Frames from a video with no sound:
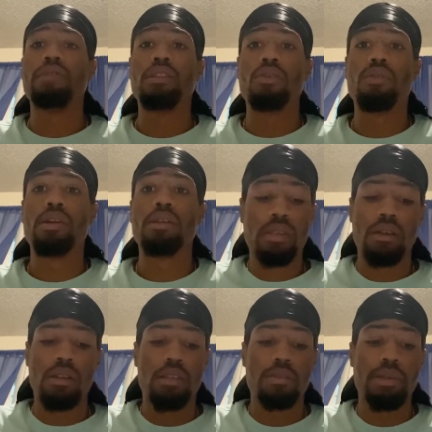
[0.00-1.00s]
Lord. And
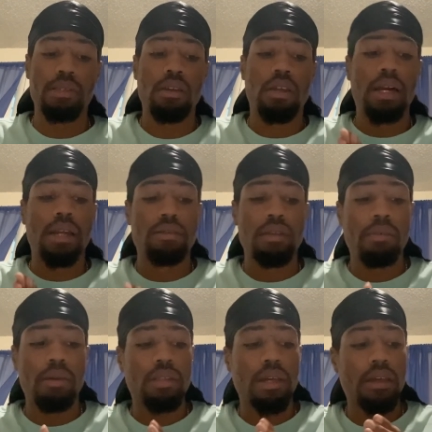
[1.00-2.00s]
that's basically all I gotta say
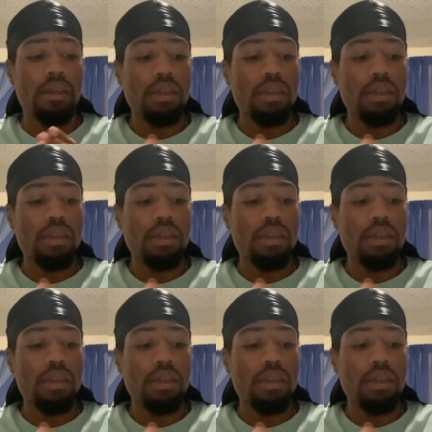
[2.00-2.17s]
about that.